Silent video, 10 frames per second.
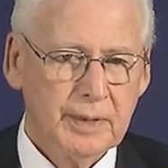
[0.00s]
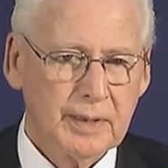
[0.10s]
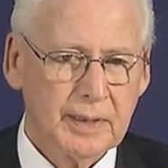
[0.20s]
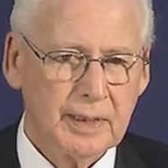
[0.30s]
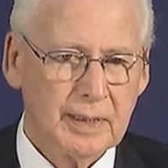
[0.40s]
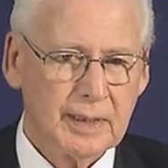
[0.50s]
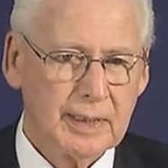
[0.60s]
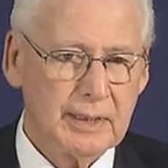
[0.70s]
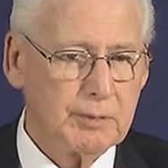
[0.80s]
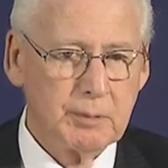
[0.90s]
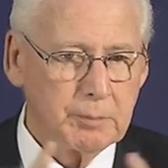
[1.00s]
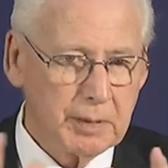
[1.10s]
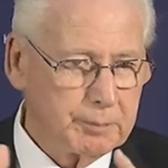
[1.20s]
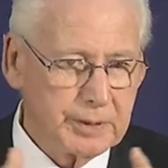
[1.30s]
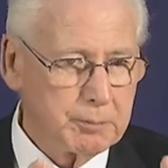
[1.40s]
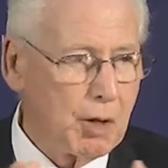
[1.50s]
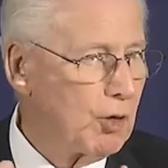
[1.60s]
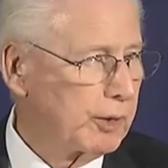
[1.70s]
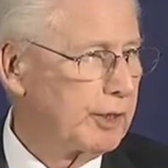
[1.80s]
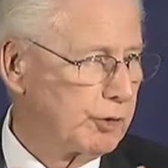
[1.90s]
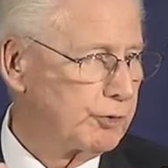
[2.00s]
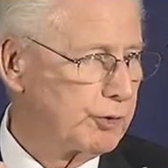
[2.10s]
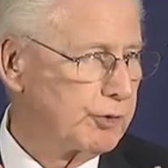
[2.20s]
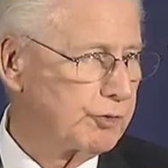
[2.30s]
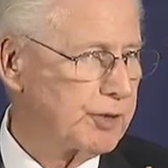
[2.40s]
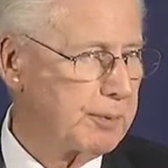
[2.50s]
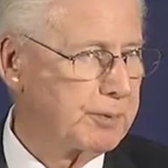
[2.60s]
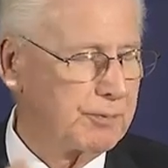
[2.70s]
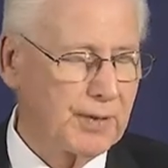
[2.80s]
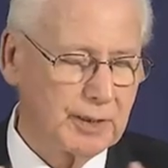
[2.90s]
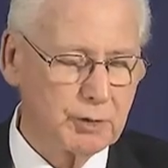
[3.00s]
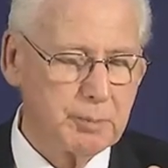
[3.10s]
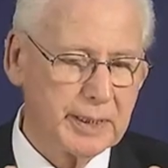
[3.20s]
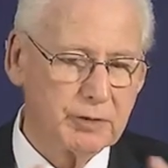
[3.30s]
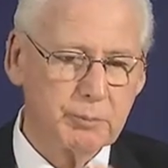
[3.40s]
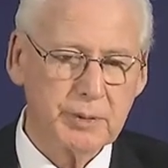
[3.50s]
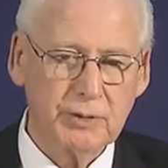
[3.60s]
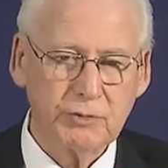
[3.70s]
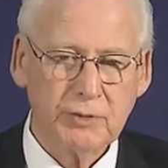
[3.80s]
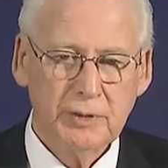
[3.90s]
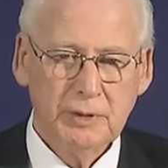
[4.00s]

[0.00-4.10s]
The ball carriers are deceptive. They can make you miss.